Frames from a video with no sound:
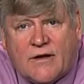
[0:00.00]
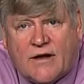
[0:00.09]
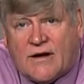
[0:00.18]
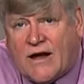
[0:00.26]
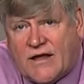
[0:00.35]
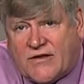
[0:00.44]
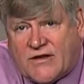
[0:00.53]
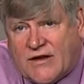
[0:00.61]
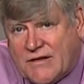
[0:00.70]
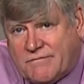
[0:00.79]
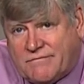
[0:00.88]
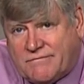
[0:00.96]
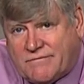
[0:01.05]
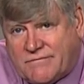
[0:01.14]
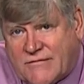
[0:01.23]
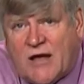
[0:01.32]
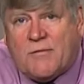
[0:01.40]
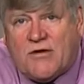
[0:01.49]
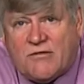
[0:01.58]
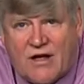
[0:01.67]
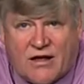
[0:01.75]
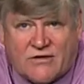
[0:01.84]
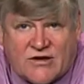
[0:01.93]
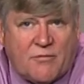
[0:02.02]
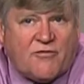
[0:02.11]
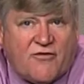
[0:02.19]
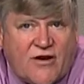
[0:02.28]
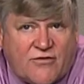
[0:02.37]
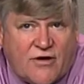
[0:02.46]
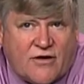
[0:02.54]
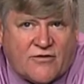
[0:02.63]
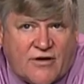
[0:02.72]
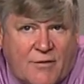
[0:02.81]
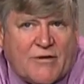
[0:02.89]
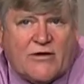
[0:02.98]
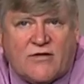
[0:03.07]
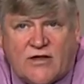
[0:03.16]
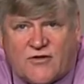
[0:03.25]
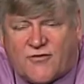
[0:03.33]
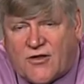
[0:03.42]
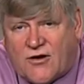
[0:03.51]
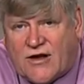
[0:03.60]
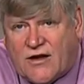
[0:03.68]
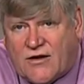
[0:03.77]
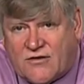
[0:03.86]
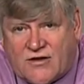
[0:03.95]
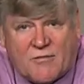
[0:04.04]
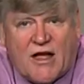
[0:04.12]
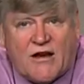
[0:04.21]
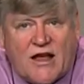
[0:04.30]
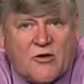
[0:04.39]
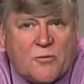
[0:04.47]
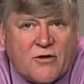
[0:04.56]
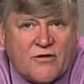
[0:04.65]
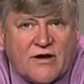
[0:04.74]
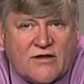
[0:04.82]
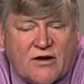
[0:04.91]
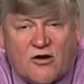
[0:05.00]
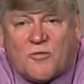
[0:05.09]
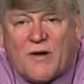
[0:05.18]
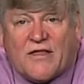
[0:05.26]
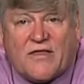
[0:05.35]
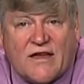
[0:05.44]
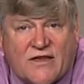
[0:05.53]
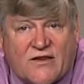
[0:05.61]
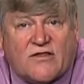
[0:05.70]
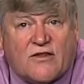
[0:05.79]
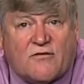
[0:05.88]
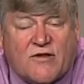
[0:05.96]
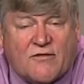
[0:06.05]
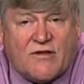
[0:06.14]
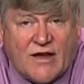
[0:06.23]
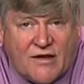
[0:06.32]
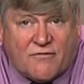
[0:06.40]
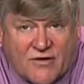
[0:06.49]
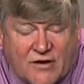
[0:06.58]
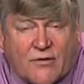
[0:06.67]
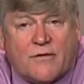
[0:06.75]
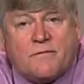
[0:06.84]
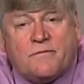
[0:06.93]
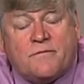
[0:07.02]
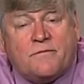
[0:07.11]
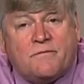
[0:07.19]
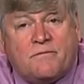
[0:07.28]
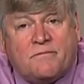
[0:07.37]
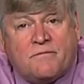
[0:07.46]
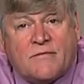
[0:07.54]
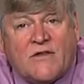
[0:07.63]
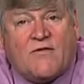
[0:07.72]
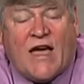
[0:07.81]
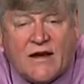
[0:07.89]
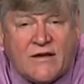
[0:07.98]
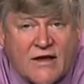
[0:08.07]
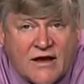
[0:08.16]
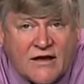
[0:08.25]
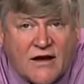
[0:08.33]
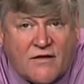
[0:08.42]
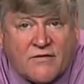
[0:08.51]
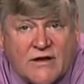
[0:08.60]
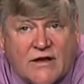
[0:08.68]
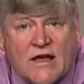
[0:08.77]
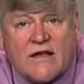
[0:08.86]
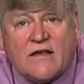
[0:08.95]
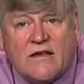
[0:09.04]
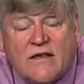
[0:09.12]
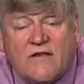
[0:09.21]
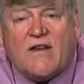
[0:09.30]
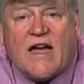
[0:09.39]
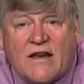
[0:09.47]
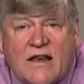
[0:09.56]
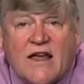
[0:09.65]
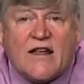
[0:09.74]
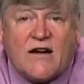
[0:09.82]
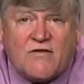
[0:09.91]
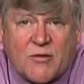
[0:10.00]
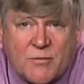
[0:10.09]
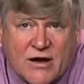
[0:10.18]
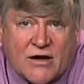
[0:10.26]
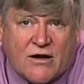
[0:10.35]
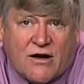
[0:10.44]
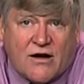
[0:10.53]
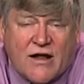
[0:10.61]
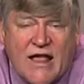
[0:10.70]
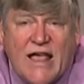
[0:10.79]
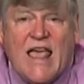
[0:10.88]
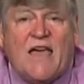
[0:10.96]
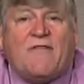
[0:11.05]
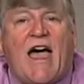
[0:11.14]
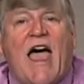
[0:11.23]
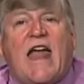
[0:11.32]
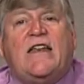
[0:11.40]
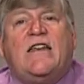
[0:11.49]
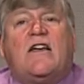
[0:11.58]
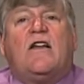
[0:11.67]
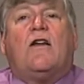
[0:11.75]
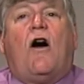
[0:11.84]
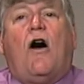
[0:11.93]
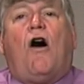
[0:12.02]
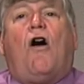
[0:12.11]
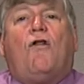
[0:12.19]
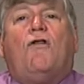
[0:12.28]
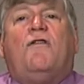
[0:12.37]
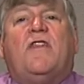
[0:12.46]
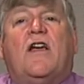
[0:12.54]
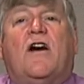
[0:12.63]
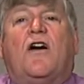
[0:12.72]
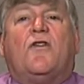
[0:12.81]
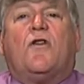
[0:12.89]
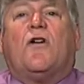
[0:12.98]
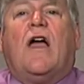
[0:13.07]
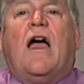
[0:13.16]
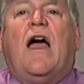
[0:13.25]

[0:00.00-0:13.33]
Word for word: and I had said, I'm Bill Howze, I'm a professional auctioneer, I've been doing this for 38 years, I'm not an expert on guitars, but I think this is a 58 Fender. If I hadn't taken off the neck, if I hadn't taken off the pick guard, if I hadn't done all of the other